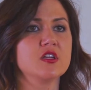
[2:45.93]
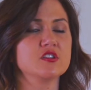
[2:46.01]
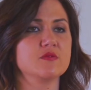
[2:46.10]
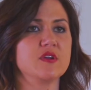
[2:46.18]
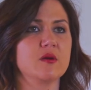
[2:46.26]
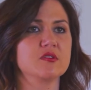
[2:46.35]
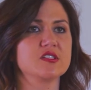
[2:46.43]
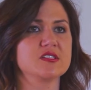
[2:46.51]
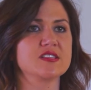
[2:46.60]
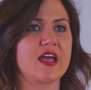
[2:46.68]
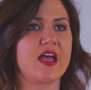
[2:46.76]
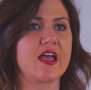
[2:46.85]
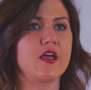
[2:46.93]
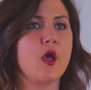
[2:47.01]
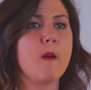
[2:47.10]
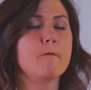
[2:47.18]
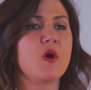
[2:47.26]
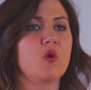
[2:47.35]
To be able to say,
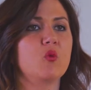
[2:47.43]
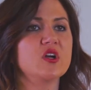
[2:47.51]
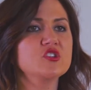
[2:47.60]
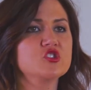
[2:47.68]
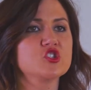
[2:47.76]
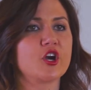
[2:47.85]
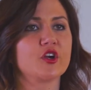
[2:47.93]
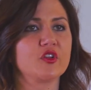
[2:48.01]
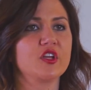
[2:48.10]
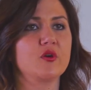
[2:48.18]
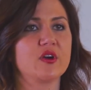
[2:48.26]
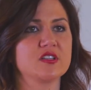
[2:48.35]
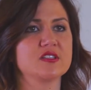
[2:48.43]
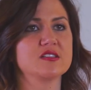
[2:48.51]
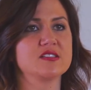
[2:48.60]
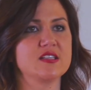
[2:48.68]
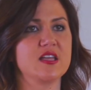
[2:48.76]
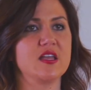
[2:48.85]
but what's Charlie going to
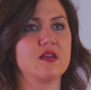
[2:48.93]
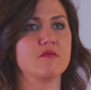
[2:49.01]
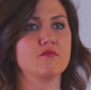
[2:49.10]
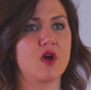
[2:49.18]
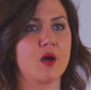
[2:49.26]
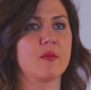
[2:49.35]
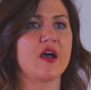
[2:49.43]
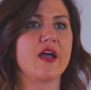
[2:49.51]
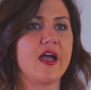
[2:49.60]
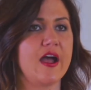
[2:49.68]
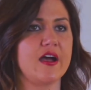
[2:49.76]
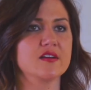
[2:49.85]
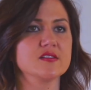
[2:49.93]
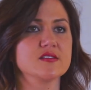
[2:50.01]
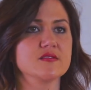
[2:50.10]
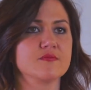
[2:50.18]
see Mama as?